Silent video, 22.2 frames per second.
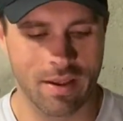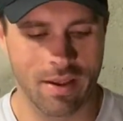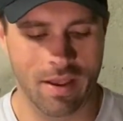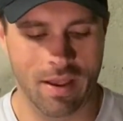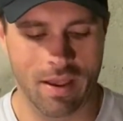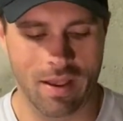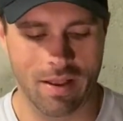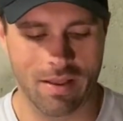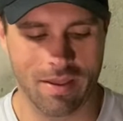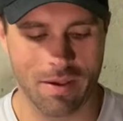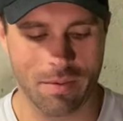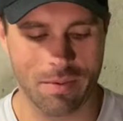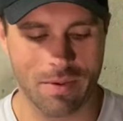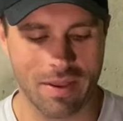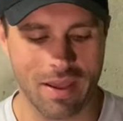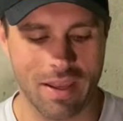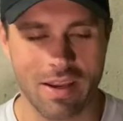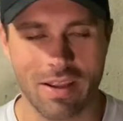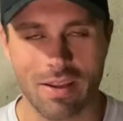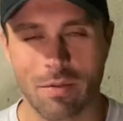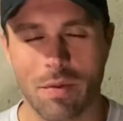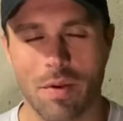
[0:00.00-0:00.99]
it's
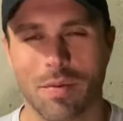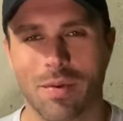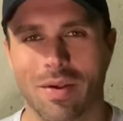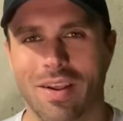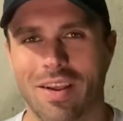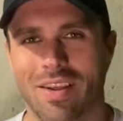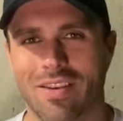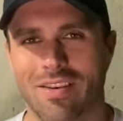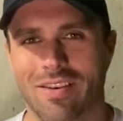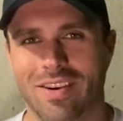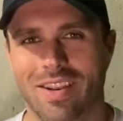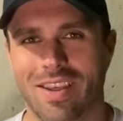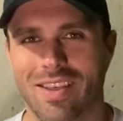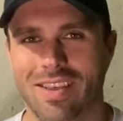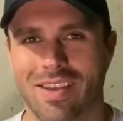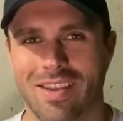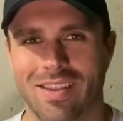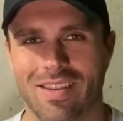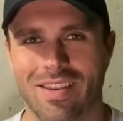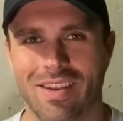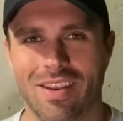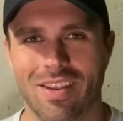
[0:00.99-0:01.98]
upsetting to me because they're
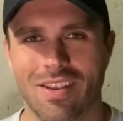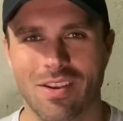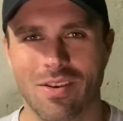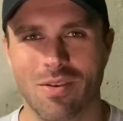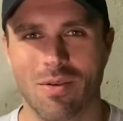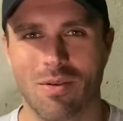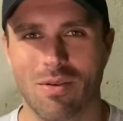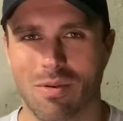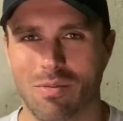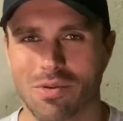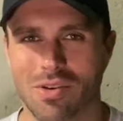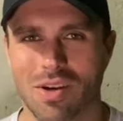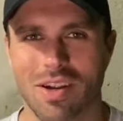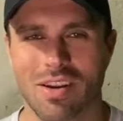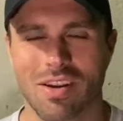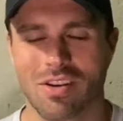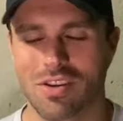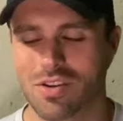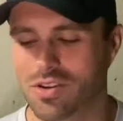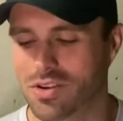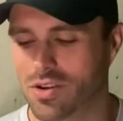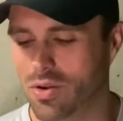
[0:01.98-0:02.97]
discontinued, so I'm trying
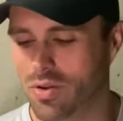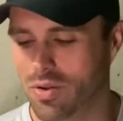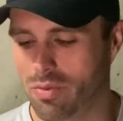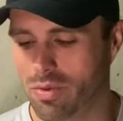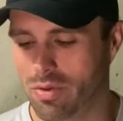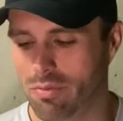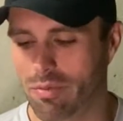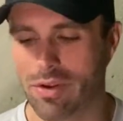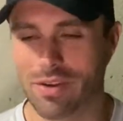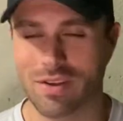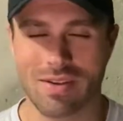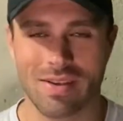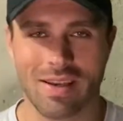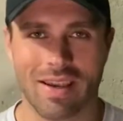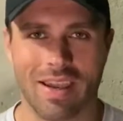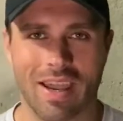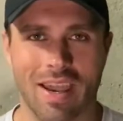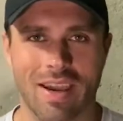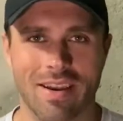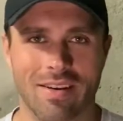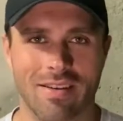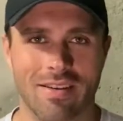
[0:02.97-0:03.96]
to just use them as much as I
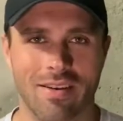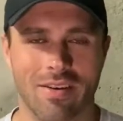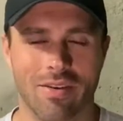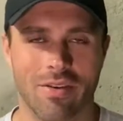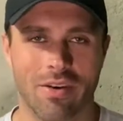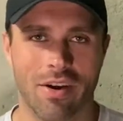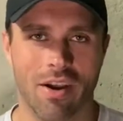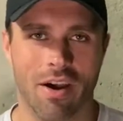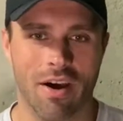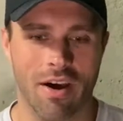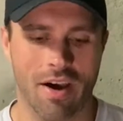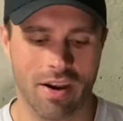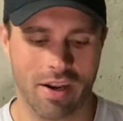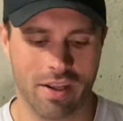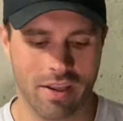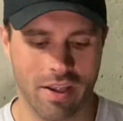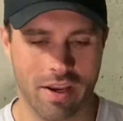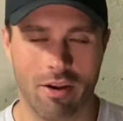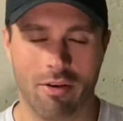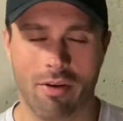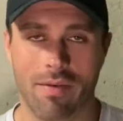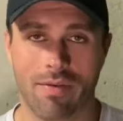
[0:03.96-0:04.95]
can until they're gone, and
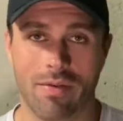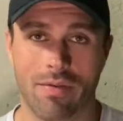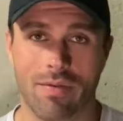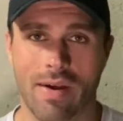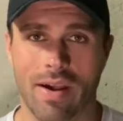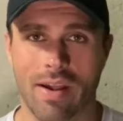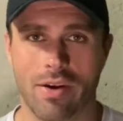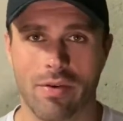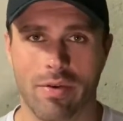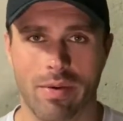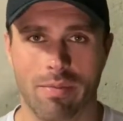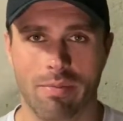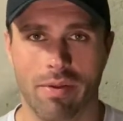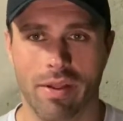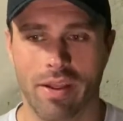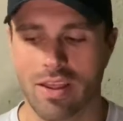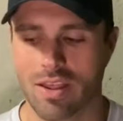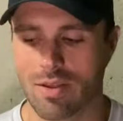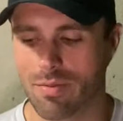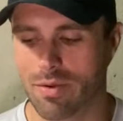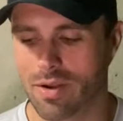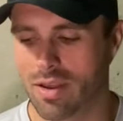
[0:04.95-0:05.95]
then I'll have to find a
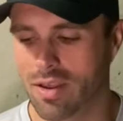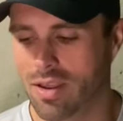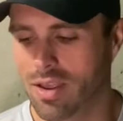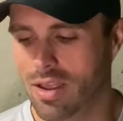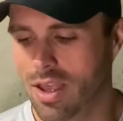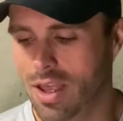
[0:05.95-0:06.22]
replacement.